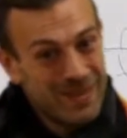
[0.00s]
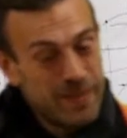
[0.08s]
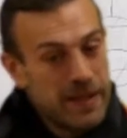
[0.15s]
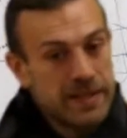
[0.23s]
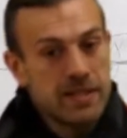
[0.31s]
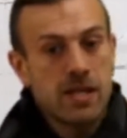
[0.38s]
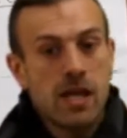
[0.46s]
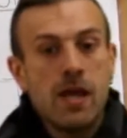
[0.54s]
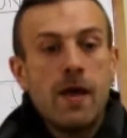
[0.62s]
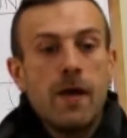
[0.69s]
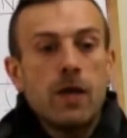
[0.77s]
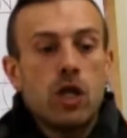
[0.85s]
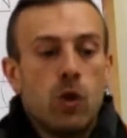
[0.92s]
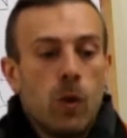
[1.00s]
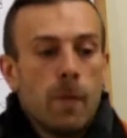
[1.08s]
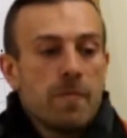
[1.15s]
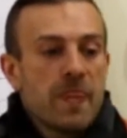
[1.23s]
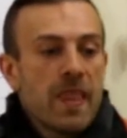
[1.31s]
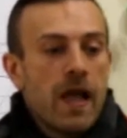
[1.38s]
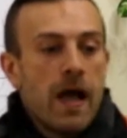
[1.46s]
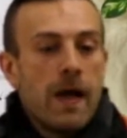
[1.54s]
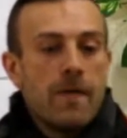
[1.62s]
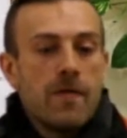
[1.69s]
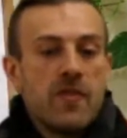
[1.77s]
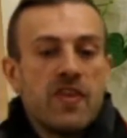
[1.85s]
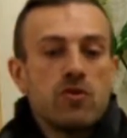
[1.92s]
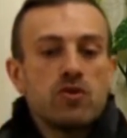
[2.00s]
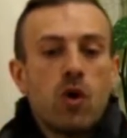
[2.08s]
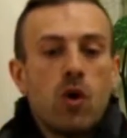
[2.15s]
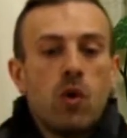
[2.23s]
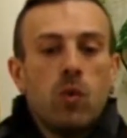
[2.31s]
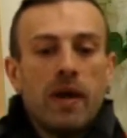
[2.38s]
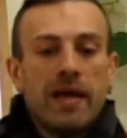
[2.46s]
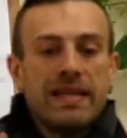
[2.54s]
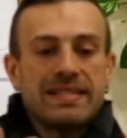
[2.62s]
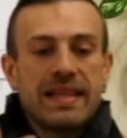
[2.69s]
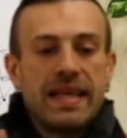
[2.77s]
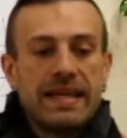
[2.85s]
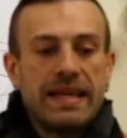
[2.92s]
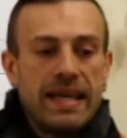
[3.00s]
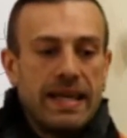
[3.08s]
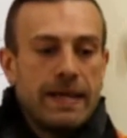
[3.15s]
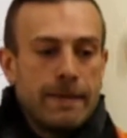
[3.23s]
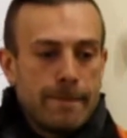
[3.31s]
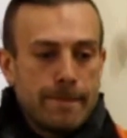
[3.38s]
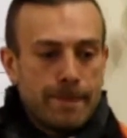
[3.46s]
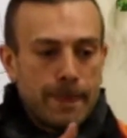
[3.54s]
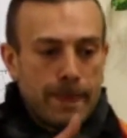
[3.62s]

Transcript: know about this. You know, there's always like a